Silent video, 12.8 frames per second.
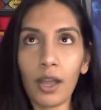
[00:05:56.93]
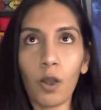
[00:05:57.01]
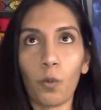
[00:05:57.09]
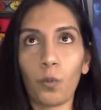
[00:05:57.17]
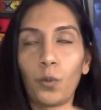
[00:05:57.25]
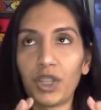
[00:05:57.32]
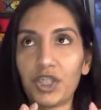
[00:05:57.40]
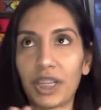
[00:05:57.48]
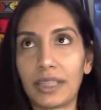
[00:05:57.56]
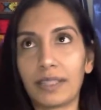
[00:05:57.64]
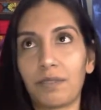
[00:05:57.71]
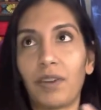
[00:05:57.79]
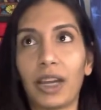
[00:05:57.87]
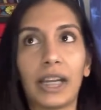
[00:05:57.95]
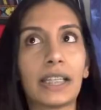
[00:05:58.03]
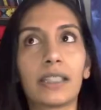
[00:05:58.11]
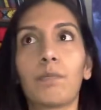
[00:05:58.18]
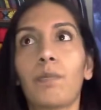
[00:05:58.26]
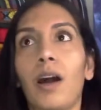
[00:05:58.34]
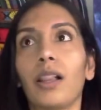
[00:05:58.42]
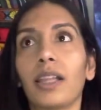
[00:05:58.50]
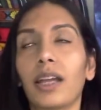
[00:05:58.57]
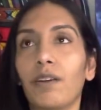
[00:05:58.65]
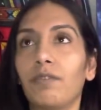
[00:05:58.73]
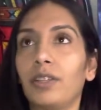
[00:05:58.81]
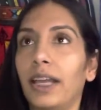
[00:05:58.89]
which is very
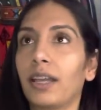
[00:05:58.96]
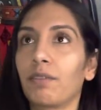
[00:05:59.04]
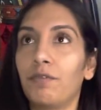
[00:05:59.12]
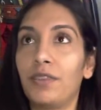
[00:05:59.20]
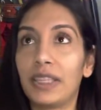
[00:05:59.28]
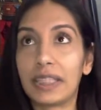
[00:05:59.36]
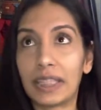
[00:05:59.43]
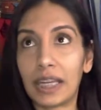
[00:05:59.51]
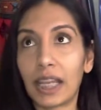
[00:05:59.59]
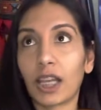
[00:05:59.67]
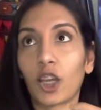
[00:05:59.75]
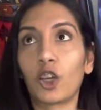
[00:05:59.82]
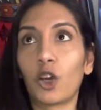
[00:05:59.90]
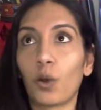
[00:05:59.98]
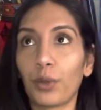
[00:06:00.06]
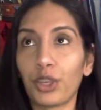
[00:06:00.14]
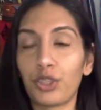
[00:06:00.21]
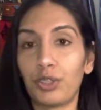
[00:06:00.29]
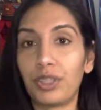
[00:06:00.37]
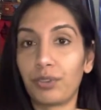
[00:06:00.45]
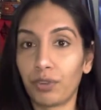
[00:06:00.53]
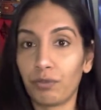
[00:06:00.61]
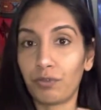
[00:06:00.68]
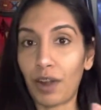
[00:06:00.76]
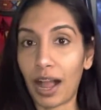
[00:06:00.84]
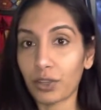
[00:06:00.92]
symbolic of like visiting and going to
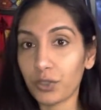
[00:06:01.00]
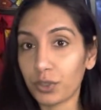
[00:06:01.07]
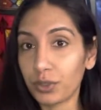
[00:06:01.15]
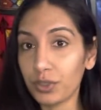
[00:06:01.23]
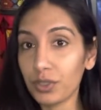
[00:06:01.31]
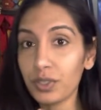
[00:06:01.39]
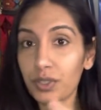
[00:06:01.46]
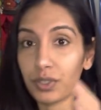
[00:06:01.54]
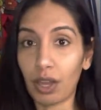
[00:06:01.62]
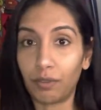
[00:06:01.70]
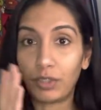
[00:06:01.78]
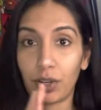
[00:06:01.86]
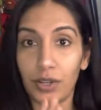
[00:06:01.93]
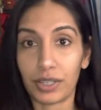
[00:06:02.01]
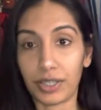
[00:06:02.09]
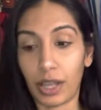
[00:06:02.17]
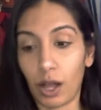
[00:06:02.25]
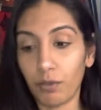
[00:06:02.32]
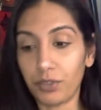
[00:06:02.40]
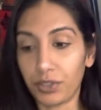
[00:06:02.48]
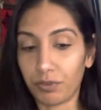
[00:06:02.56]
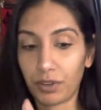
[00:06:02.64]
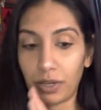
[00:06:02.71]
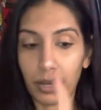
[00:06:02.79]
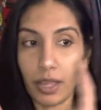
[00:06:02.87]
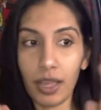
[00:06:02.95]
different fractals of yourself,
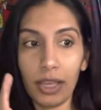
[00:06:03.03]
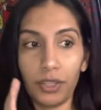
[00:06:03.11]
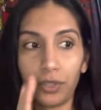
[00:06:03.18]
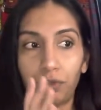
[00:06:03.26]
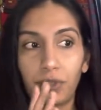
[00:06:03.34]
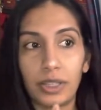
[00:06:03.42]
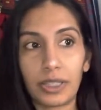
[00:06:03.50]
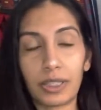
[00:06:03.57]
different different